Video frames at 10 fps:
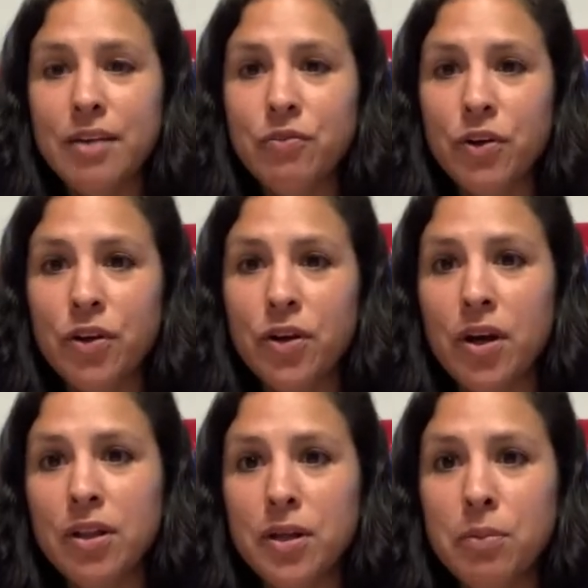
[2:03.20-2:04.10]
for a
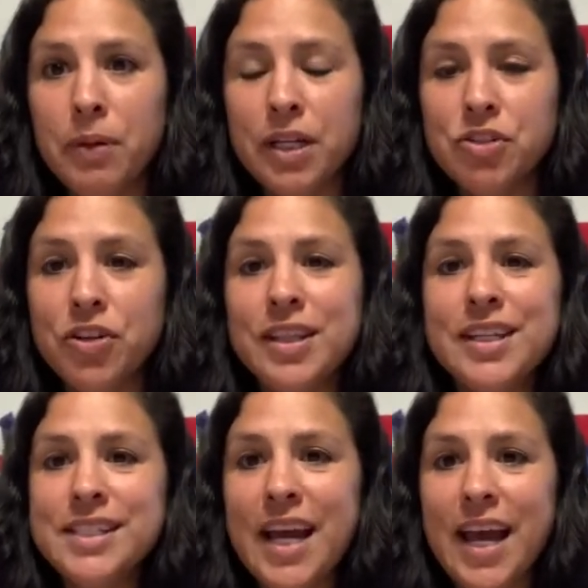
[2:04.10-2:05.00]
little bit during the
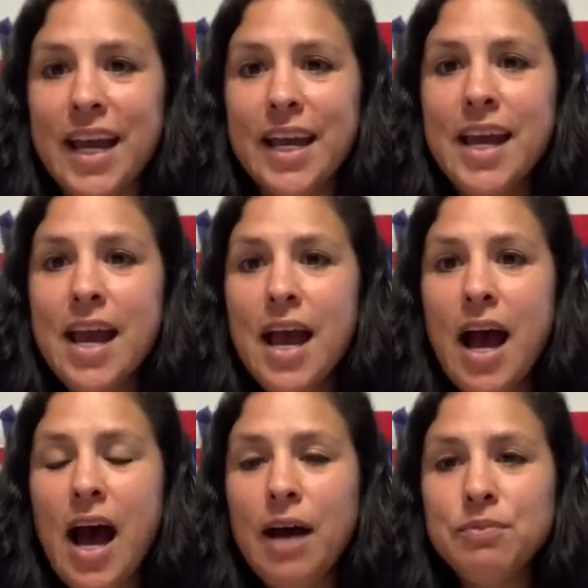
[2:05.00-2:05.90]
day
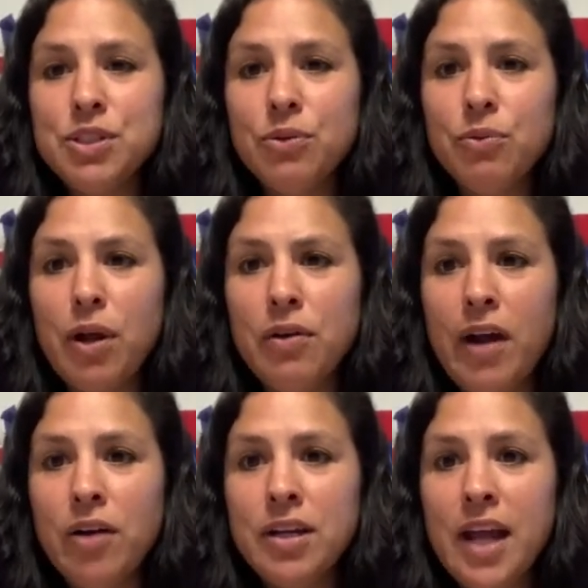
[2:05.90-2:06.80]
to run
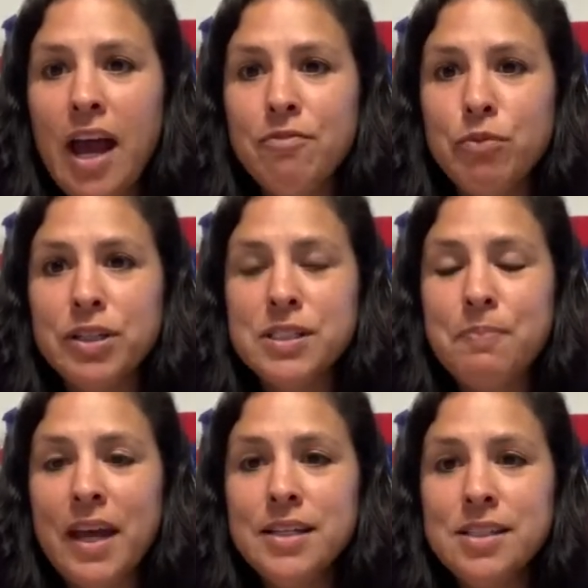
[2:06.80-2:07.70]
around and have more space.